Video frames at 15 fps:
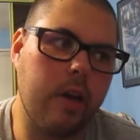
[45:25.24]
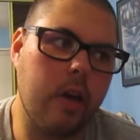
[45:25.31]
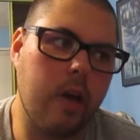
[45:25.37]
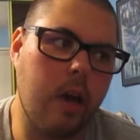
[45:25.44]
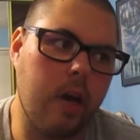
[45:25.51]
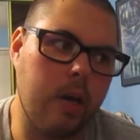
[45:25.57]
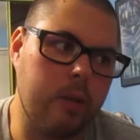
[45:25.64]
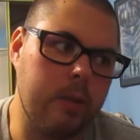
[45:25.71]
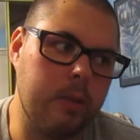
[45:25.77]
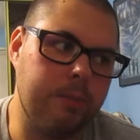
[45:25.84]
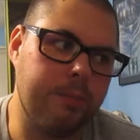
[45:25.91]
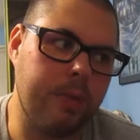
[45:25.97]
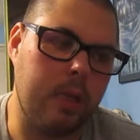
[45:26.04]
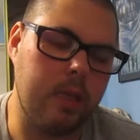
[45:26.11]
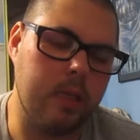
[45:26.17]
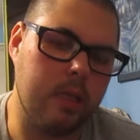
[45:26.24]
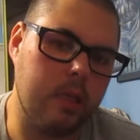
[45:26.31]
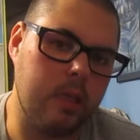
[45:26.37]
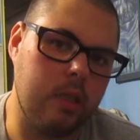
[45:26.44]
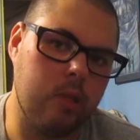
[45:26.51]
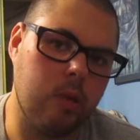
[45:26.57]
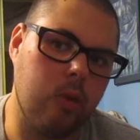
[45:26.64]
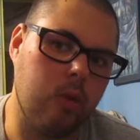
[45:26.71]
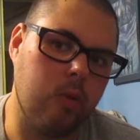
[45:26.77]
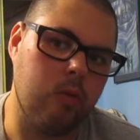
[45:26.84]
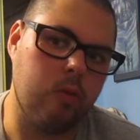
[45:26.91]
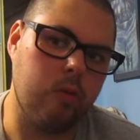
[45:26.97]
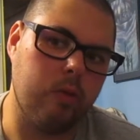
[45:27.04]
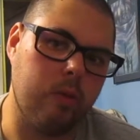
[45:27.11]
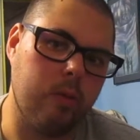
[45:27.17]
I was basically told
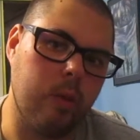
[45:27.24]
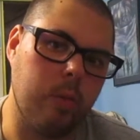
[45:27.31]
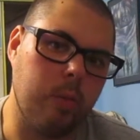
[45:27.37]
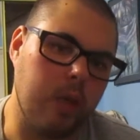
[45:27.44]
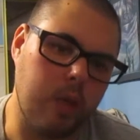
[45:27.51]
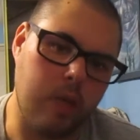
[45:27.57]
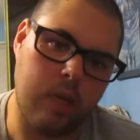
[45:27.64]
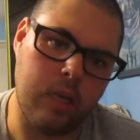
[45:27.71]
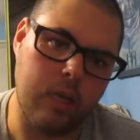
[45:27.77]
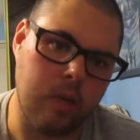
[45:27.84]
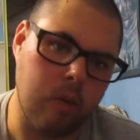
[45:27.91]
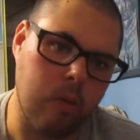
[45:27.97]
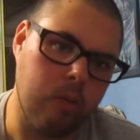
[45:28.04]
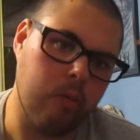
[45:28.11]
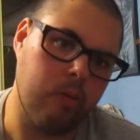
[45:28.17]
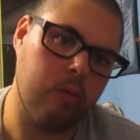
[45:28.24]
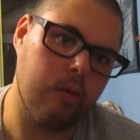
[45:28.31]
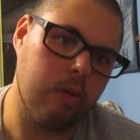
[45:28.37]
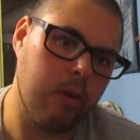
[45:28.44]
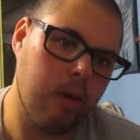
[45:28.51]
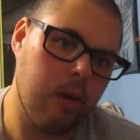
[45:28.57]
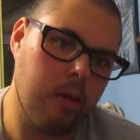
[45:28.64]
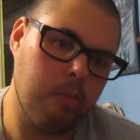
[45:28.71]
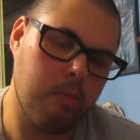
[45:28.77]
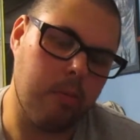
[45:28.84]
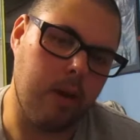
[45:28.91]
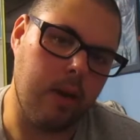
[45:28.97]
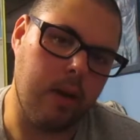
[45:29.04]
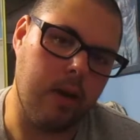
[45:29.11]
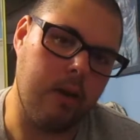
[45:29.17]
from the beginning of my
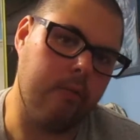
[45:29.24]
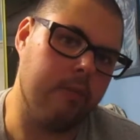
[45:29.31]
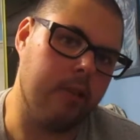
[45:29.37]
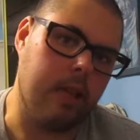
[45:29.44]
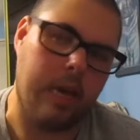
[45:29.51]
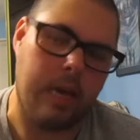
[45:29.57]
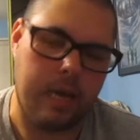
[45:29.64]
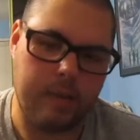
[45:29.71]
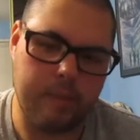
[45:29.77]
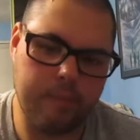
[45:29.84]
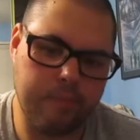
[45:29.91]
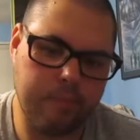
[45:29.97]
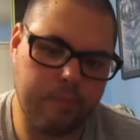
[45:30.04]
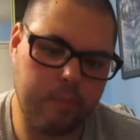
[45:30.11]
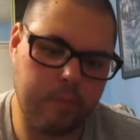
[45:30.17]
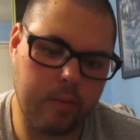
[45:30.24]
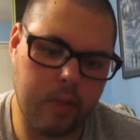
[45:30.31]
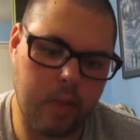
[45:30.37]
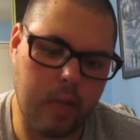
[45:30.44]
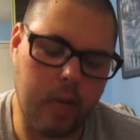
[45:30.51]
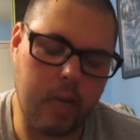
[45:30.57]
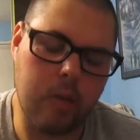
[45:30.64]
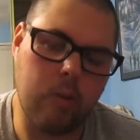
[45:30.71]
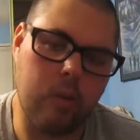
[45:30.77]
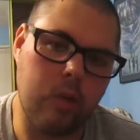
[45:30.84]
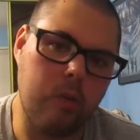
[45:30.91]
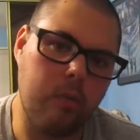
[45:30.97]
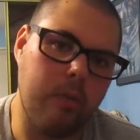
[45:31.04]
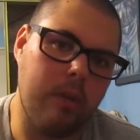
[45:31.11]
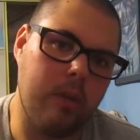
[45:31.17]
life that I
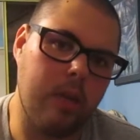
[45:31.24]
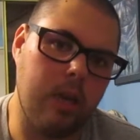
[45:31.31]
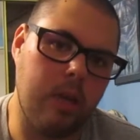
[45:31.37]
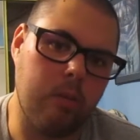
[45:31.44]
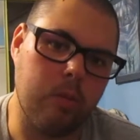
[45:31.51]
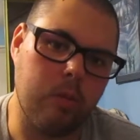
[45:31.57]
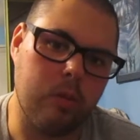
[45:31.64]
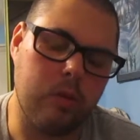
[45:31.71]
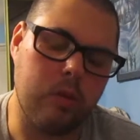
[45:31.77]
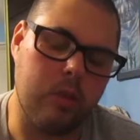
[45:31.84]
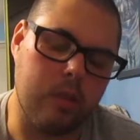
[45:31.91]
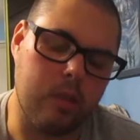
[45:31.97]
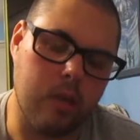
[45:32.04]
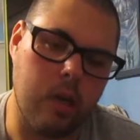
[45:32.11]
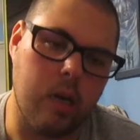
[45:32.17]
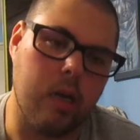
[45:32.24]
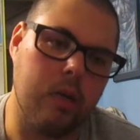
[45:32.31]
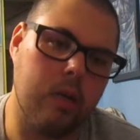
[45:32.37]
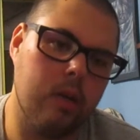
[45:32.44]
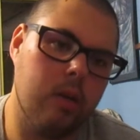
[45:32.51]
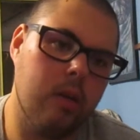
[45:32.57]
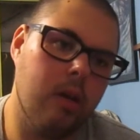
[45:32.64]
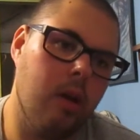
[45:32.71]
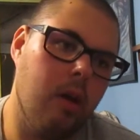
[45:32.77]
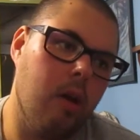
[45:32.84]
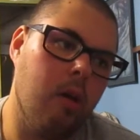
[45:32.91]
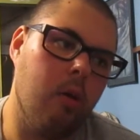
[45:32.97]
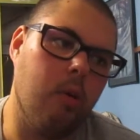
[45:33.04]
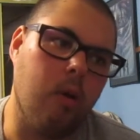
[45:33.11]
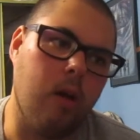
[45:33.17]
wouldn't been able to talk,
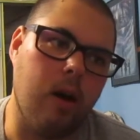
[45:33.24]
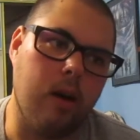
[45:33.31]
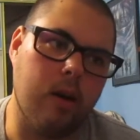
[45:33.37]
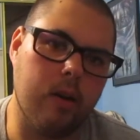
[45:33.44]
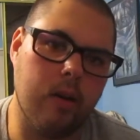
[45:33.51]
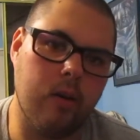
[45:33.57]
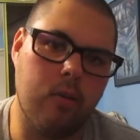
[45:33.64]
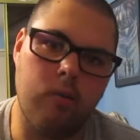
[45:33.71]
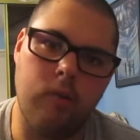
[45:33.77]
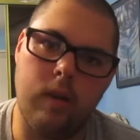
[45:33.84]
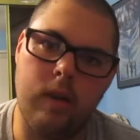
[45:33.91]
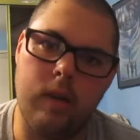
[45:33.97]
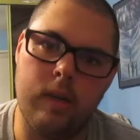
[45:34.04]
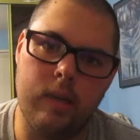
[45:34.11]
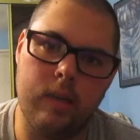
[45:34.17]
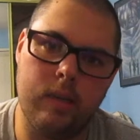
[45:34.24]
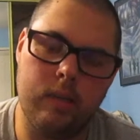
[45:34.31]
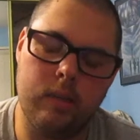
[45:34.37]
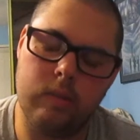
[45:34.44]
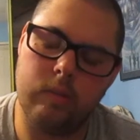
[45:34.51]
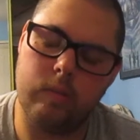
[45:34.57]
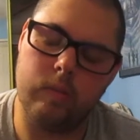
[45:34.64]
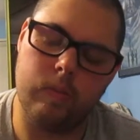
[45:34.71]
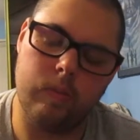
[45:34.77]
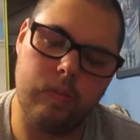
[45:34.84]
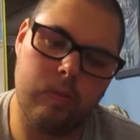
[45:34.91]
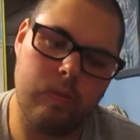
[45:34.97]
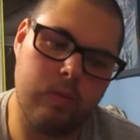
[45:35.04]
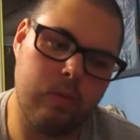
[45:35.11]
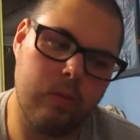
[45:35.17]
walk, run,
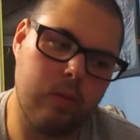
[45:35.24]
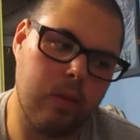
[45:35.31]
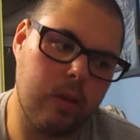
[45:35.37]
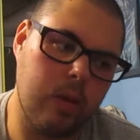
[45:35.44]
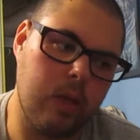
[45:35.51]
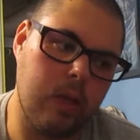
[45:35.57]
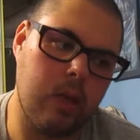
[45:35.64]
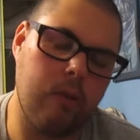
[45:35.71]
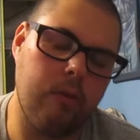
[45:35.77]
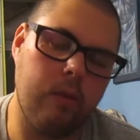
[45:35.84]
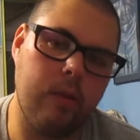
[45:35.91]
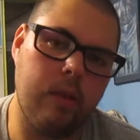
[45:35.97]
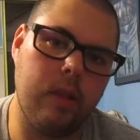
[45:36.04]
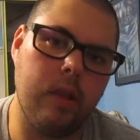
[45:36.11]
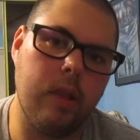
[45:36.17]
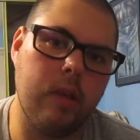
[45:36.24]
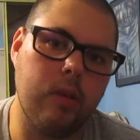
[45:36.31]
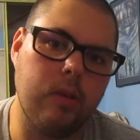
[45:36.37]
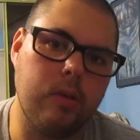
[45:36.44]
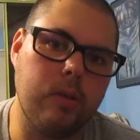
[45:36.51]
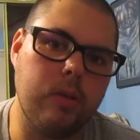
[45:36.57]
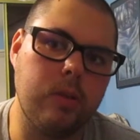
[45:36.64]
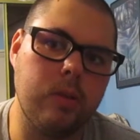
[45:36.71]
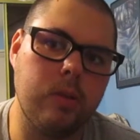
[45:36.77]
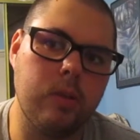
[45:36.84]
and everything else.